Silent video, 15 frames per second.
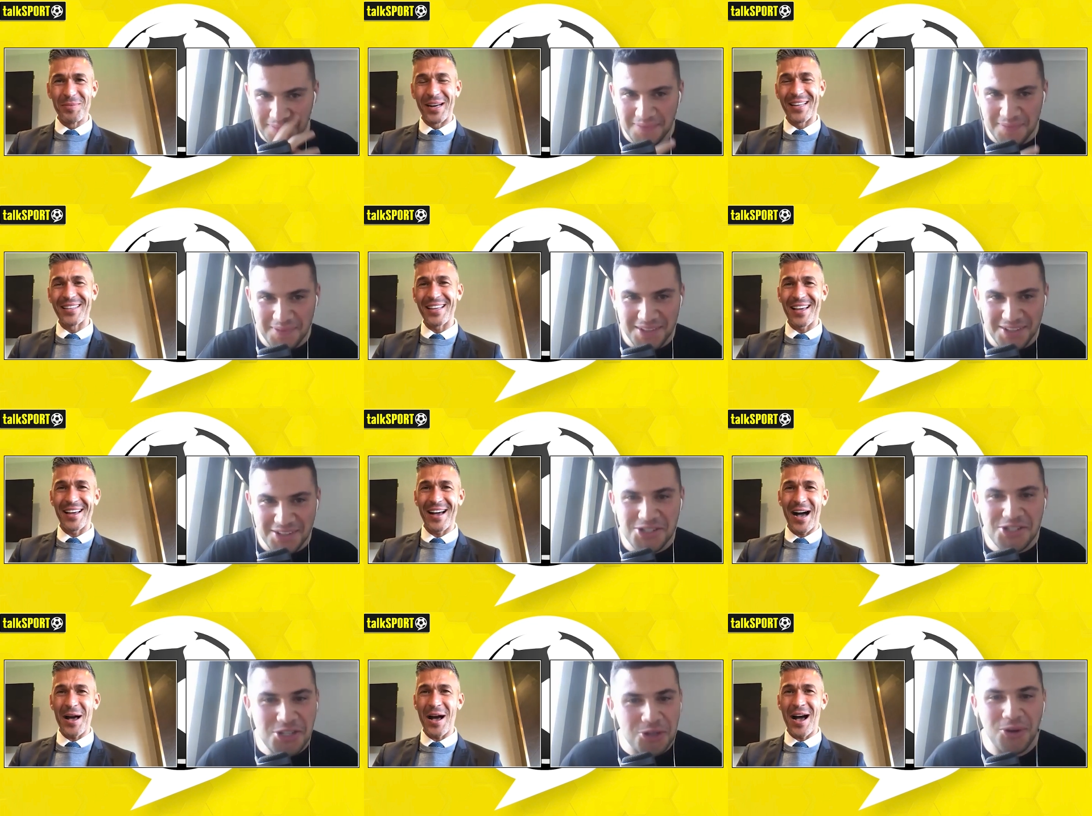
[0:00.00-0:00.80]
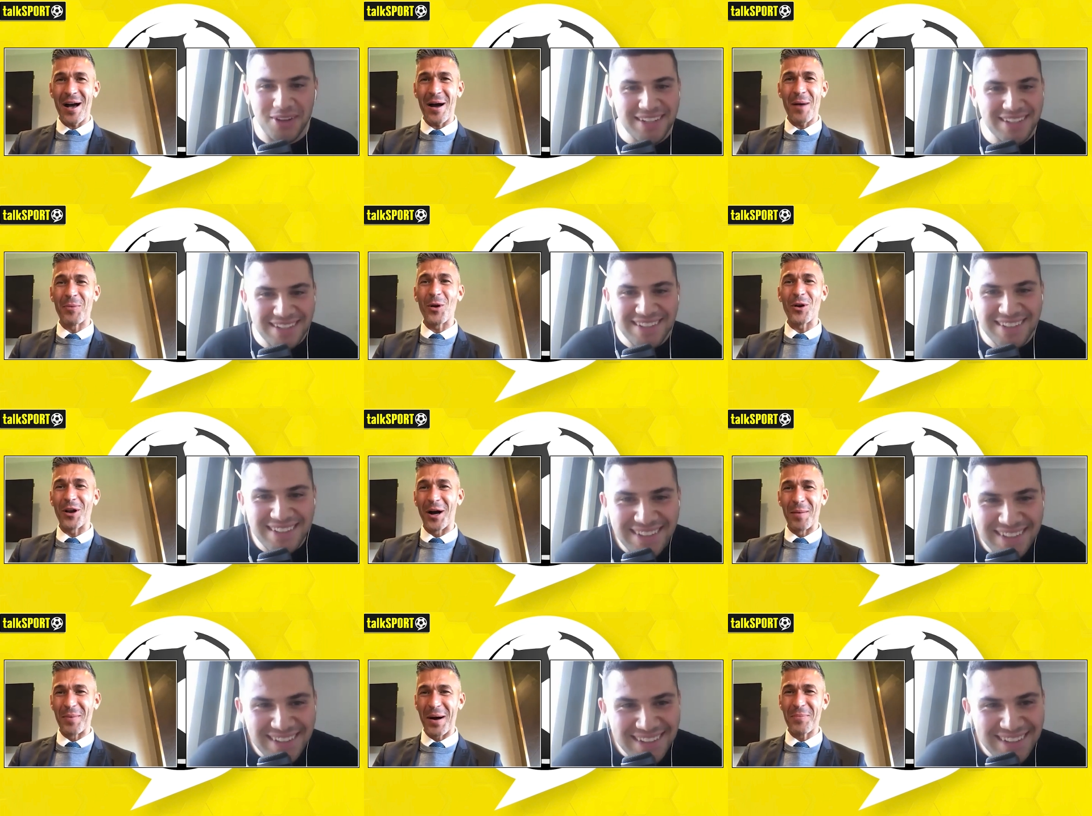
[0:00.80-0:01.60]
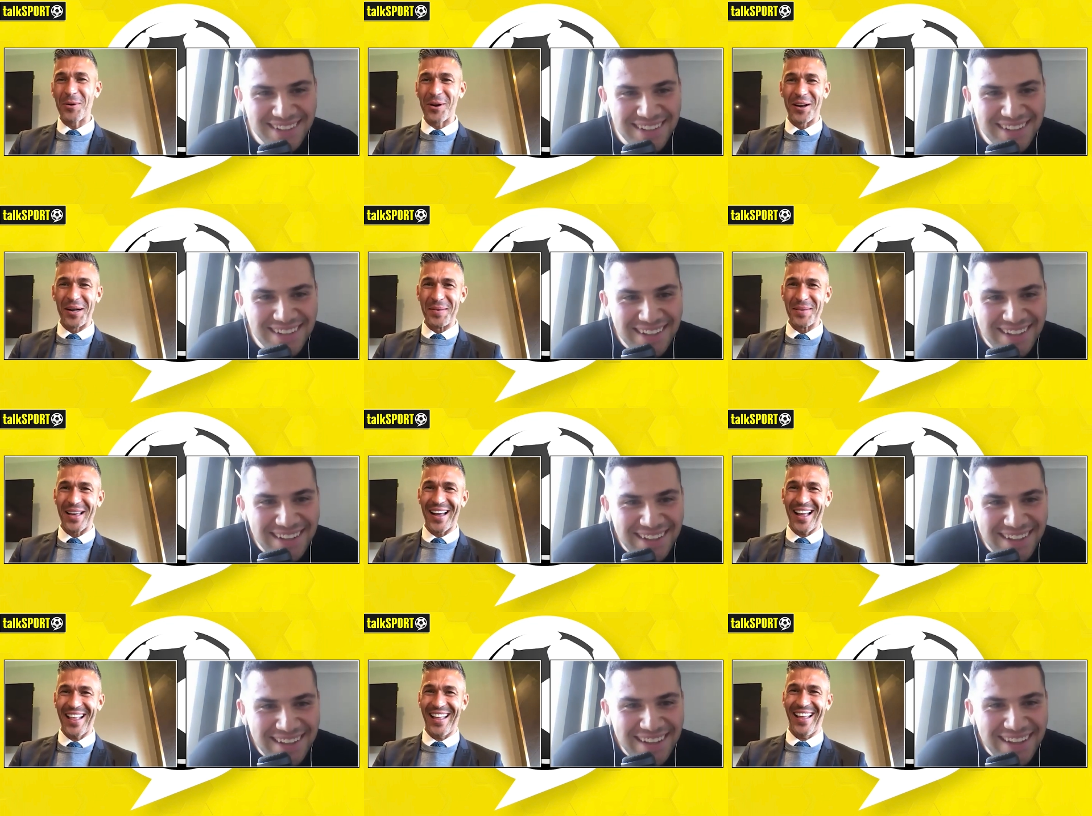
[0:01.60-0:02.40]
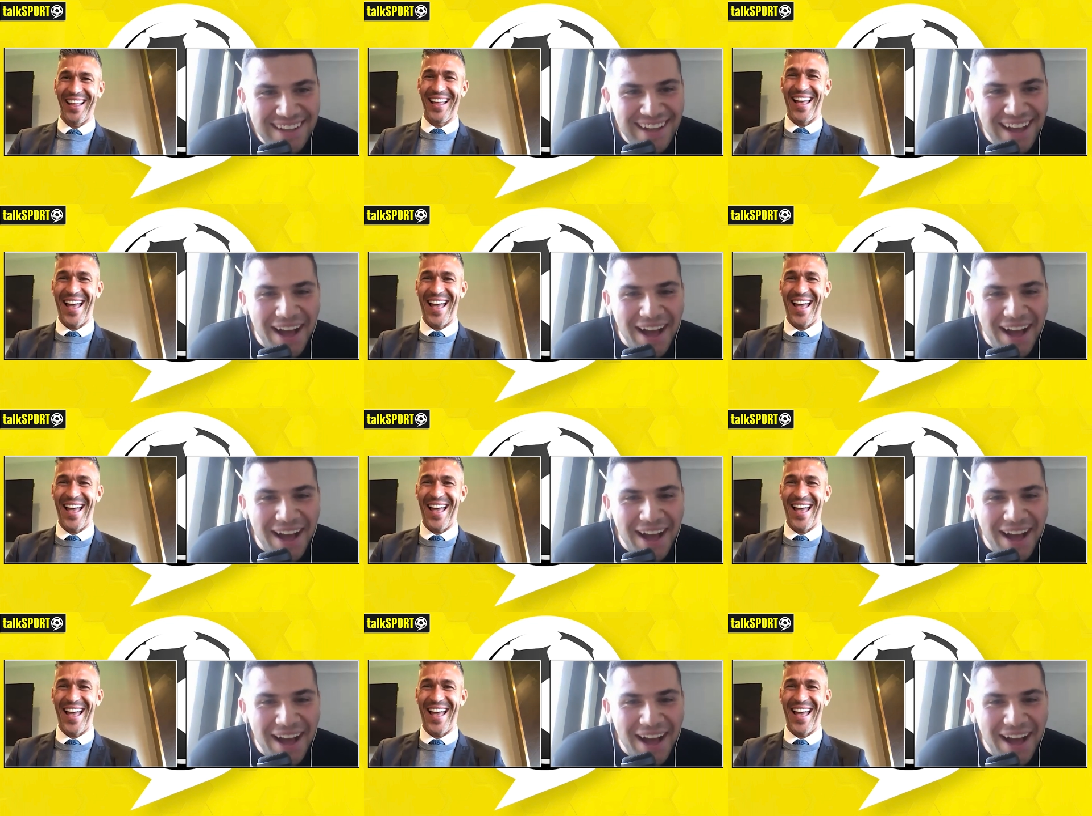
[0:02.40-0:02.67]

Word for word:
Speaker 1: but yeah, I, I, I brought it up. I brought it up. Yes.